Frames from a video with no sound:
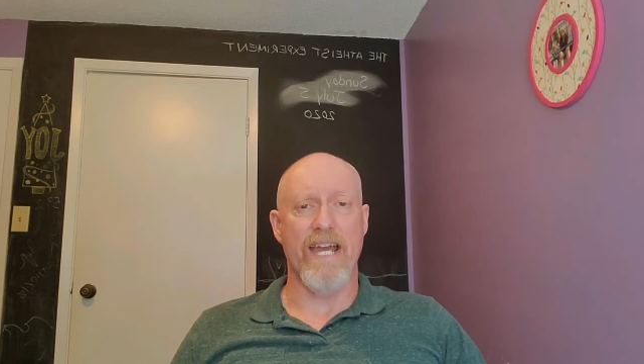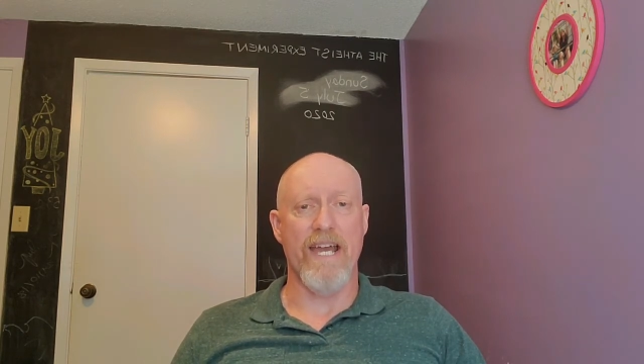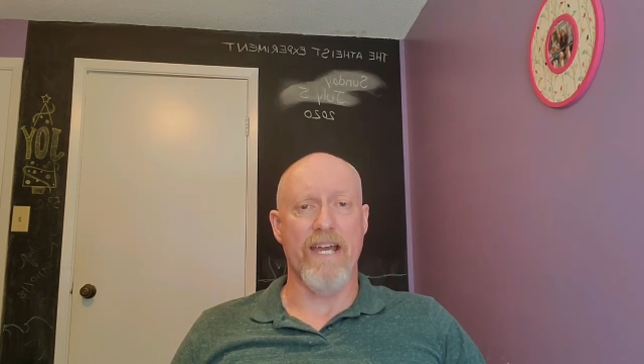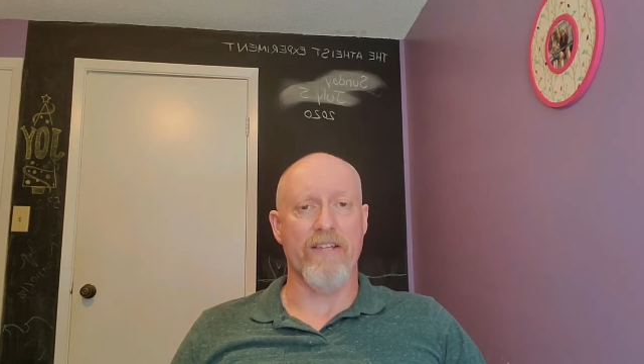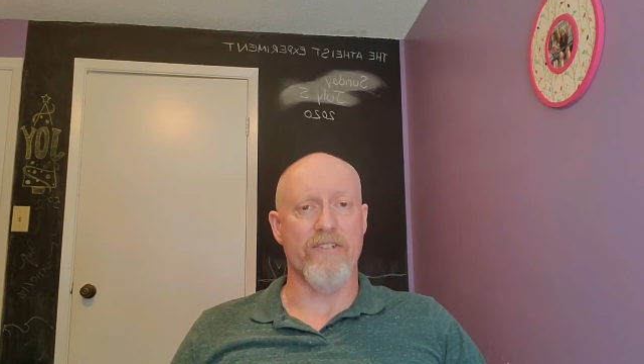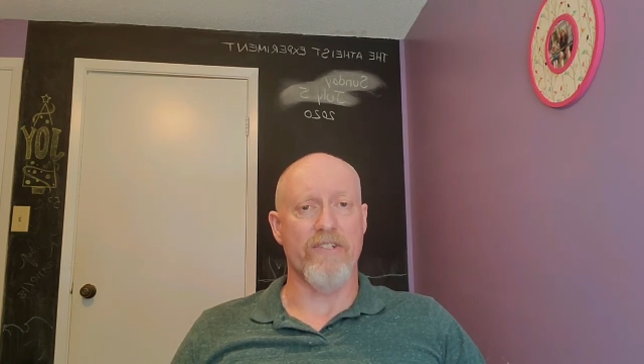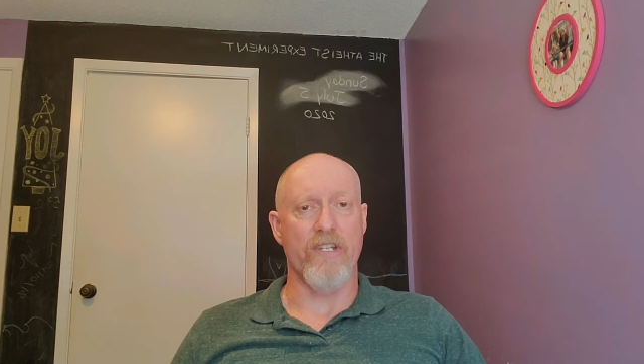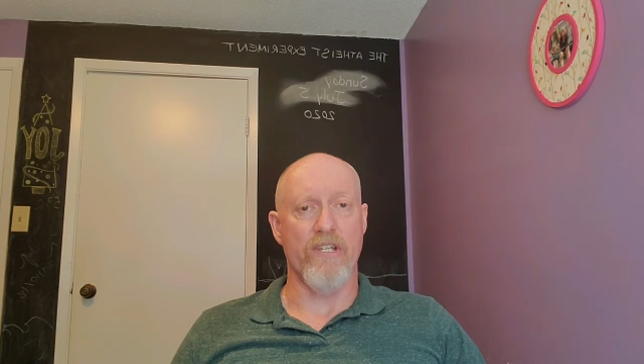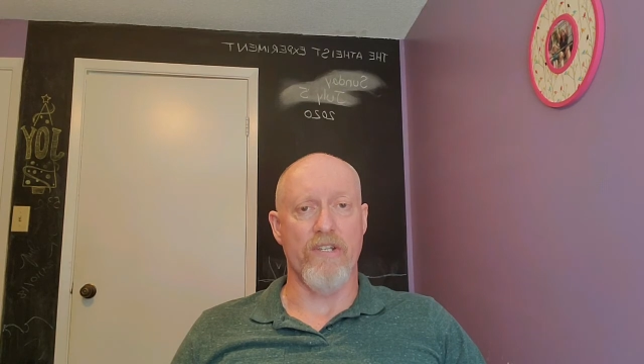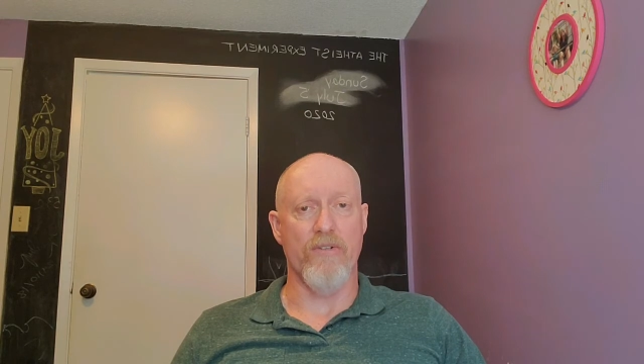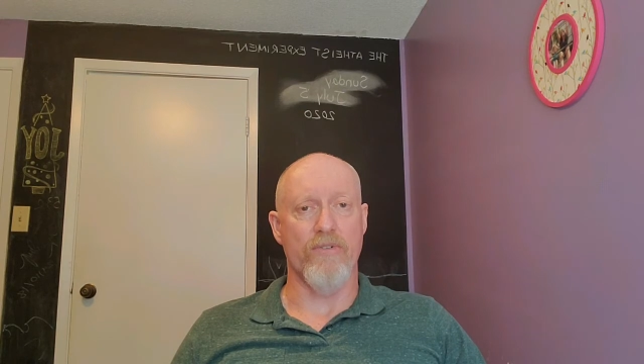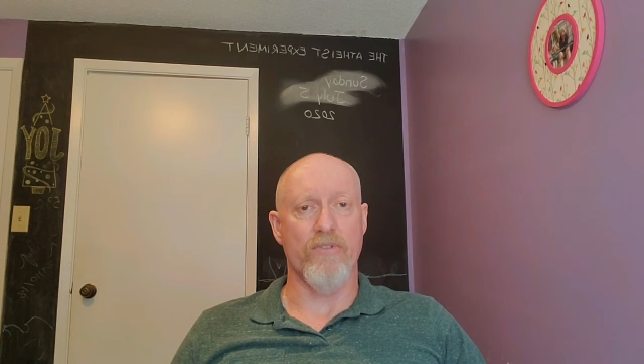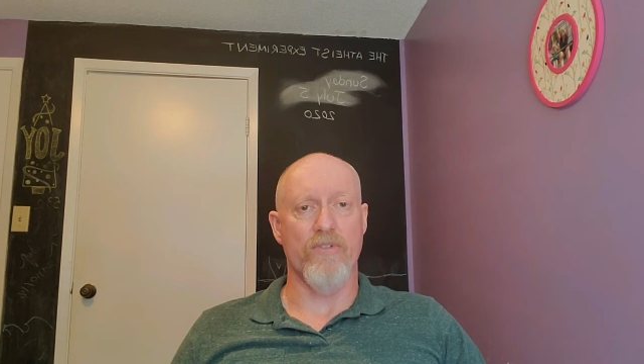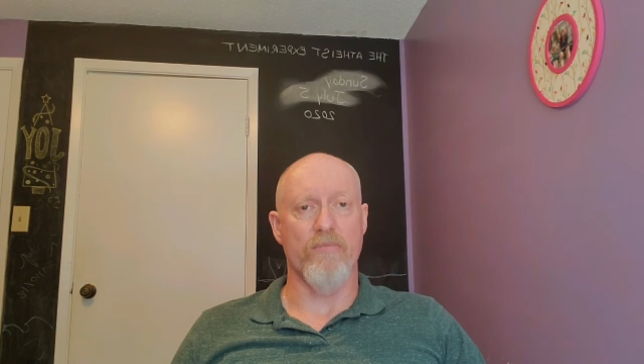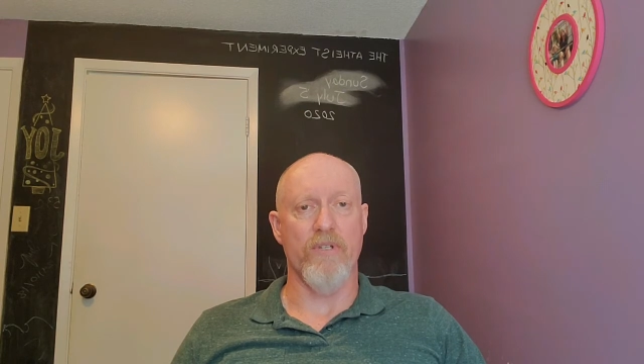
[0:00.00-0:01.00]
ass he
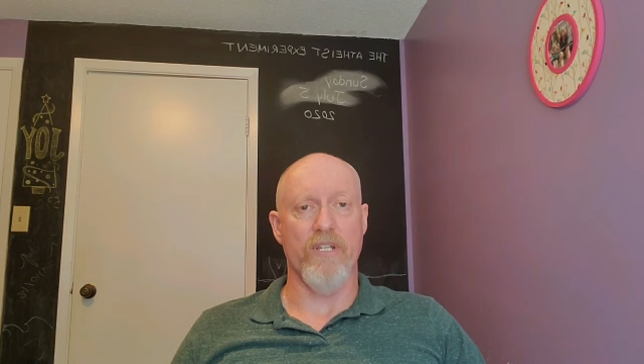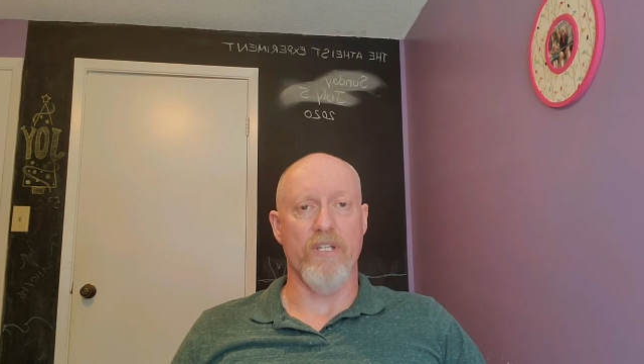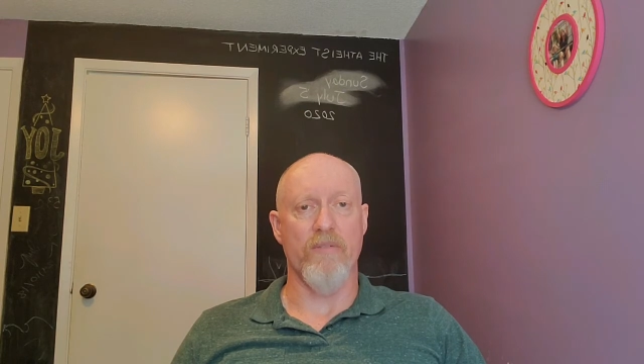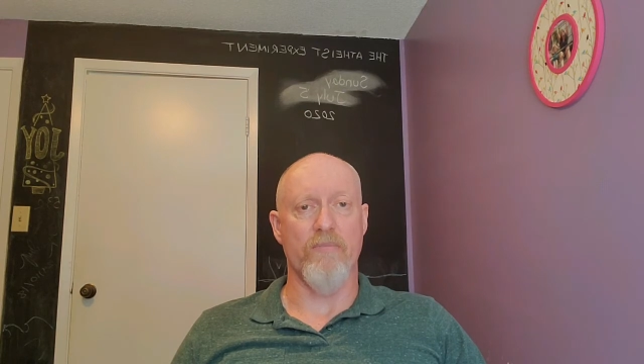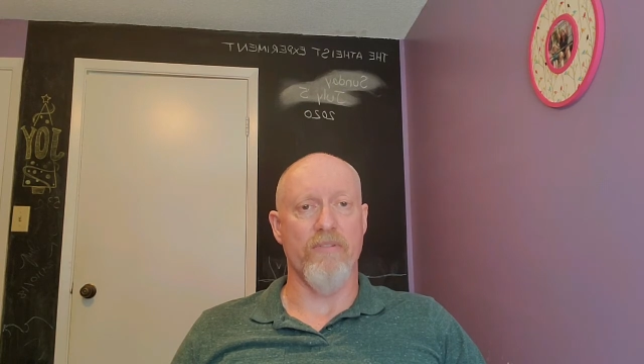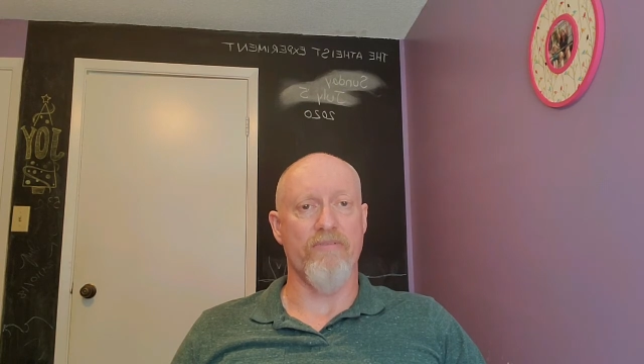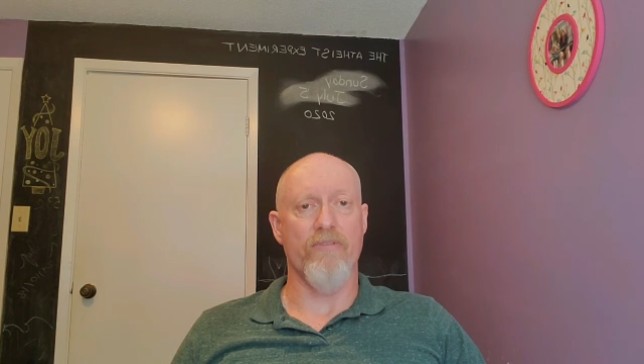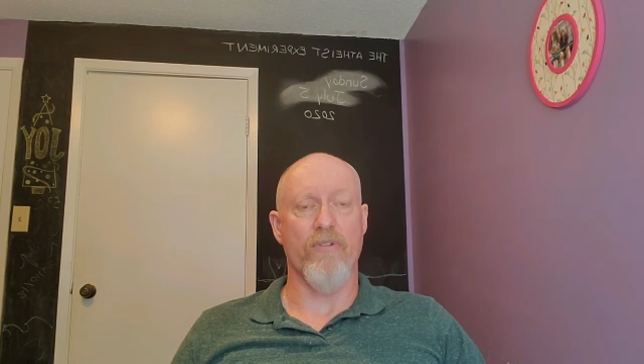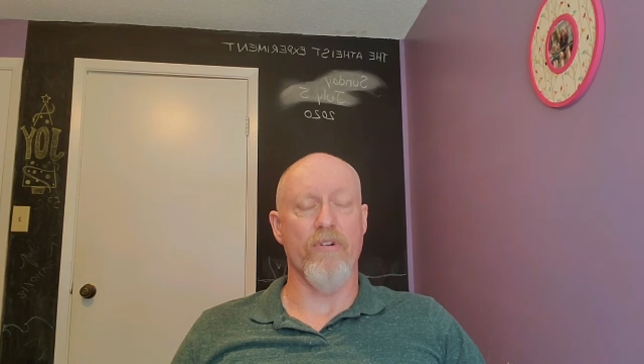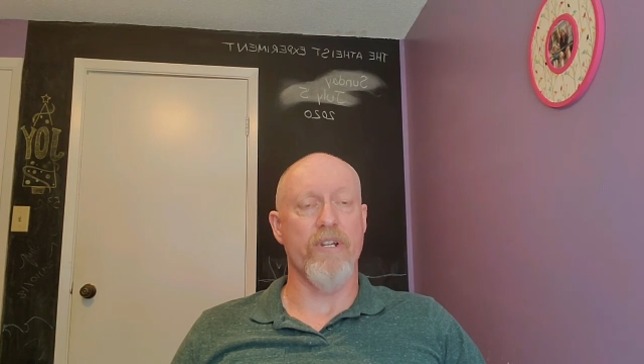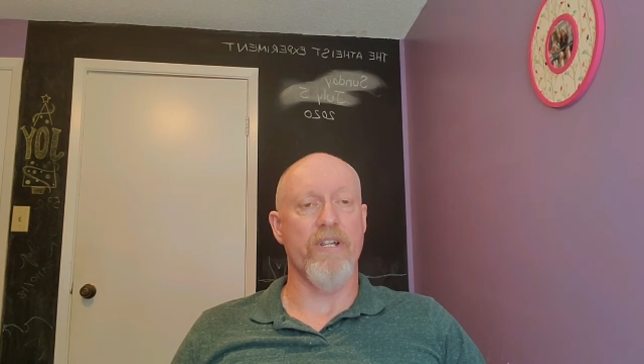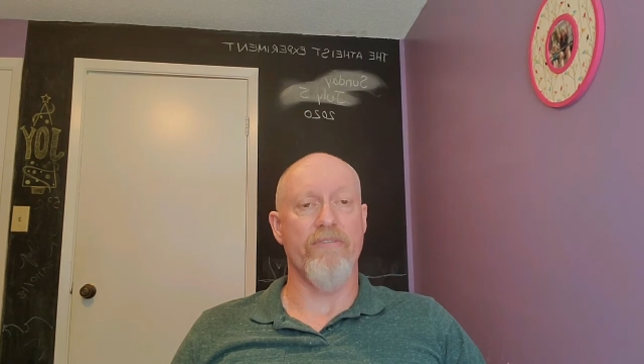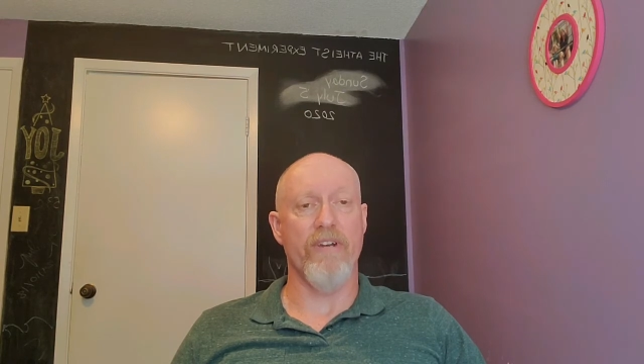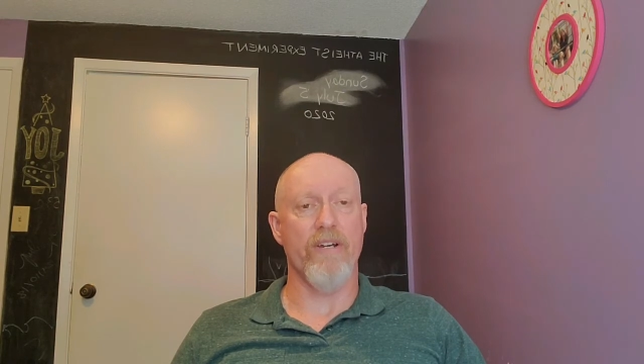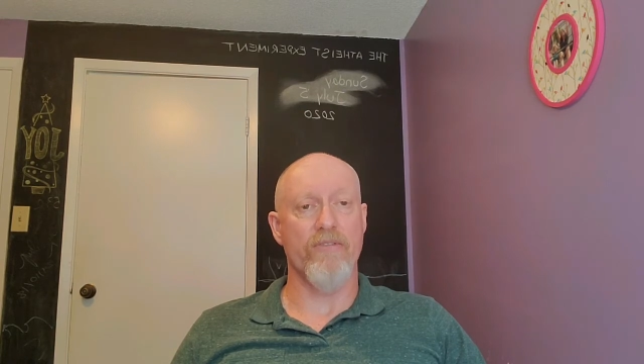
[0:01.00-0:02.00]
used to be before
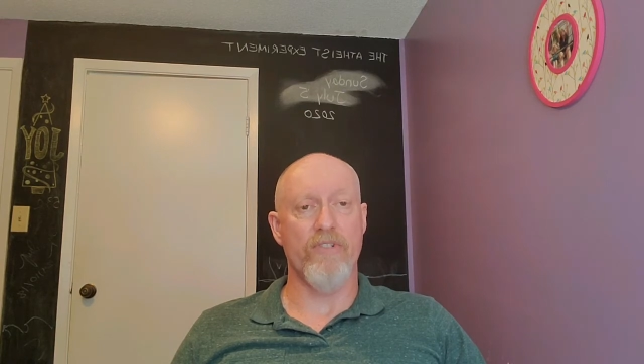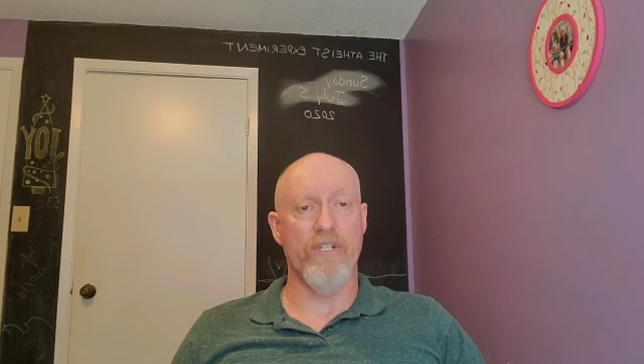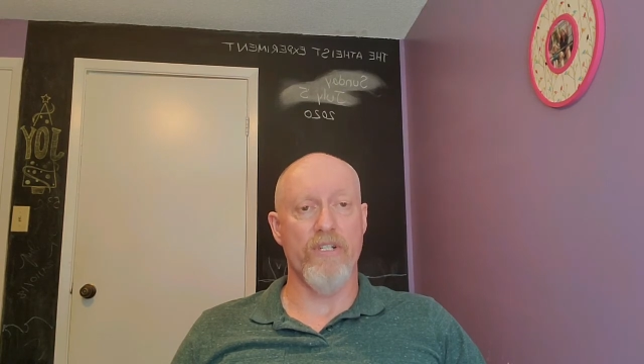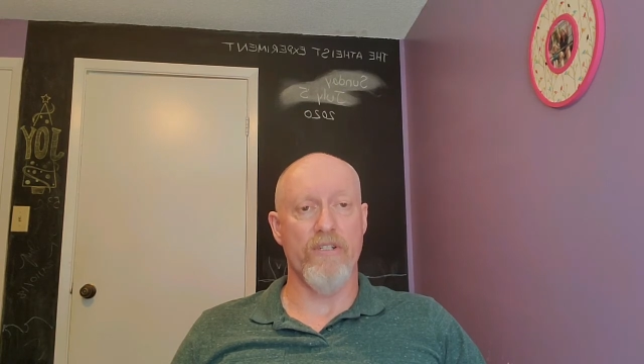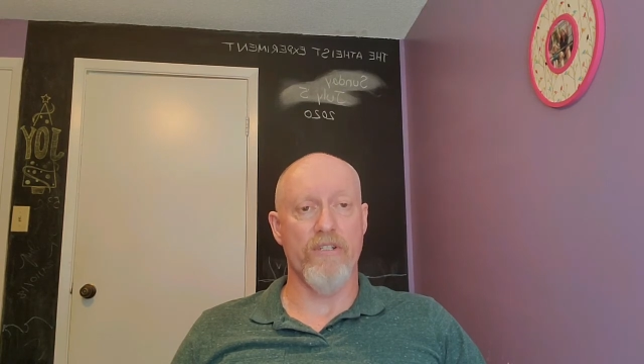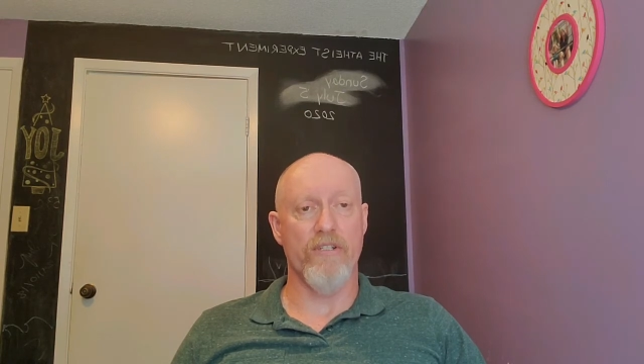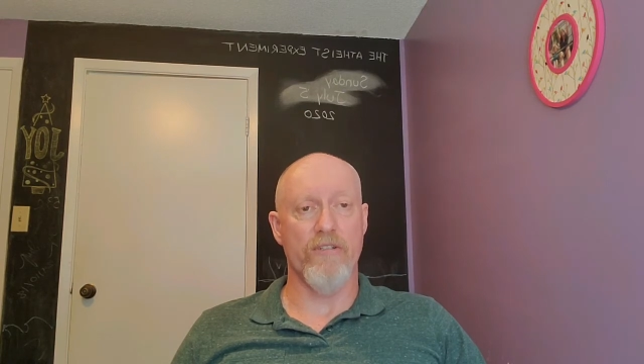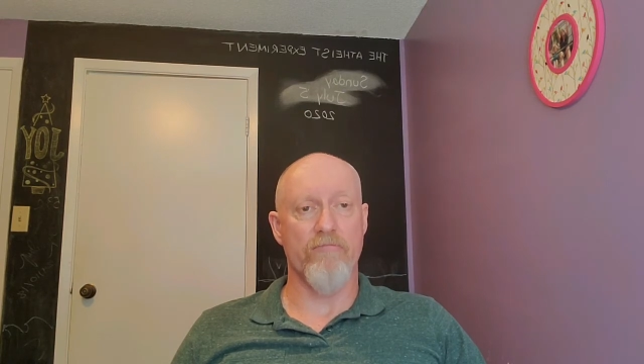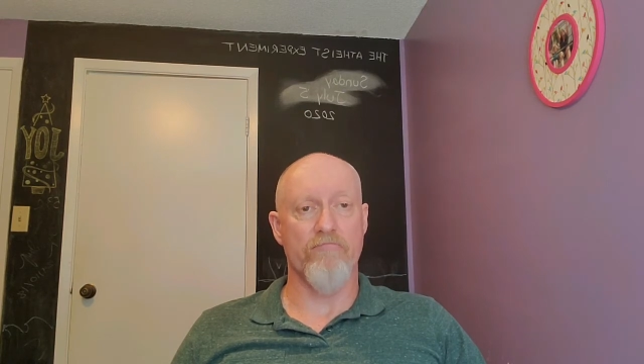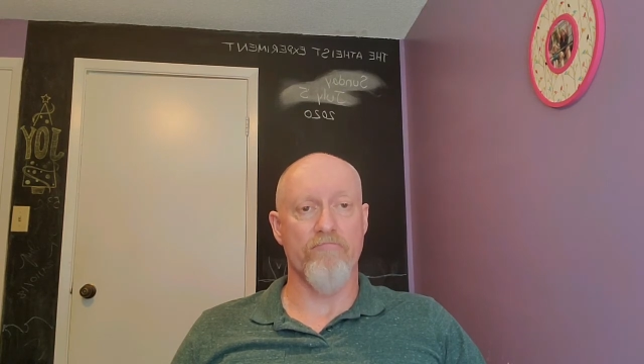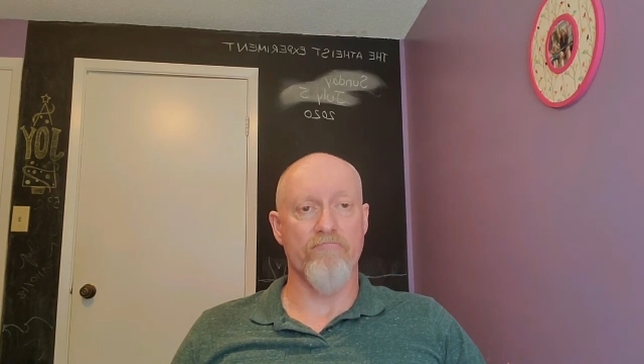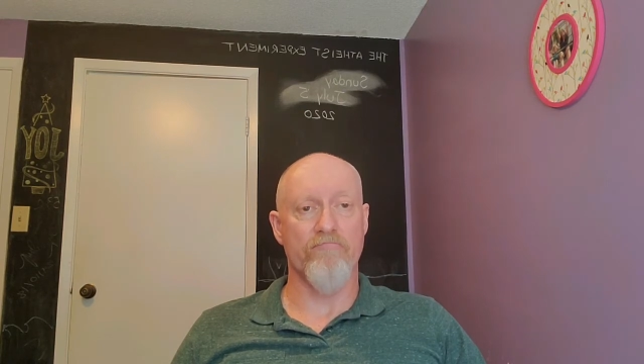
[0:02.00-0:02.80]
he found Jesus.